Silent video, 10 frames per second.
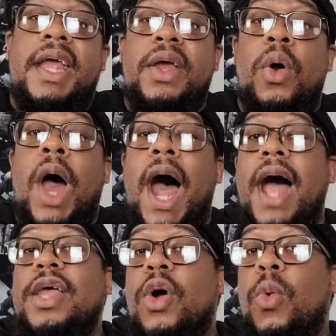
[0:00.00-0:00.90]
an
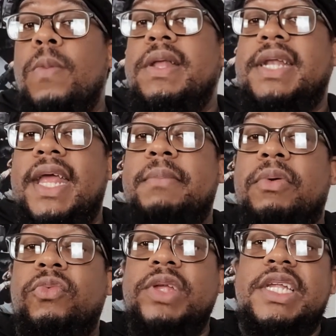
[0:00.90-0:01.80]
Ohio woman named
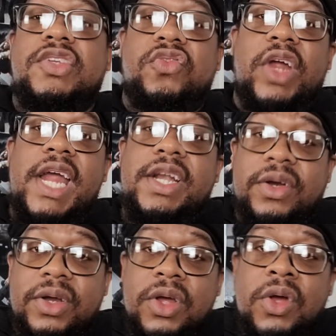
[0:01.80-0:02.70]
Marie
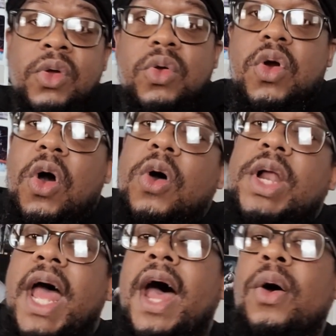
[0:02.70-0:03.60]
Trainer, who
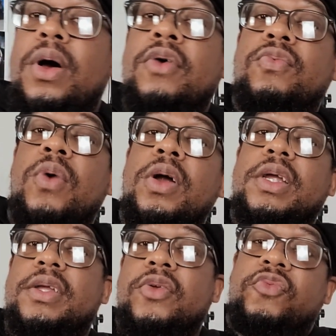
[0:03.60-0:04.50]
called out of
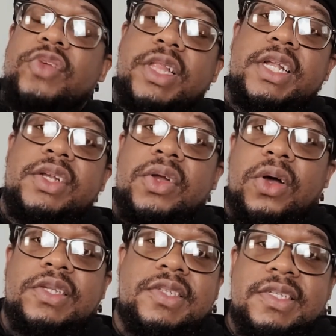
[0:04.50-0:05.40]
work feeling
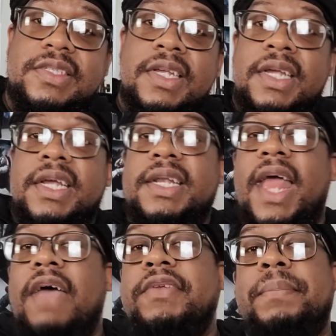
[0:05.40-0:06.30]
nauseous and
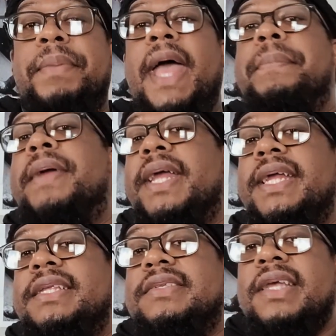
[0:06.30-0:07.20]
having back
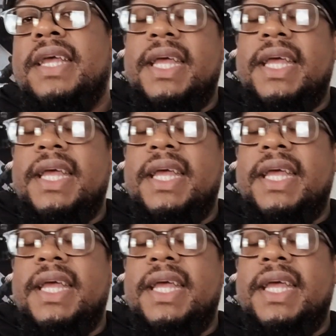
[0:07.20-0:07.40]
pains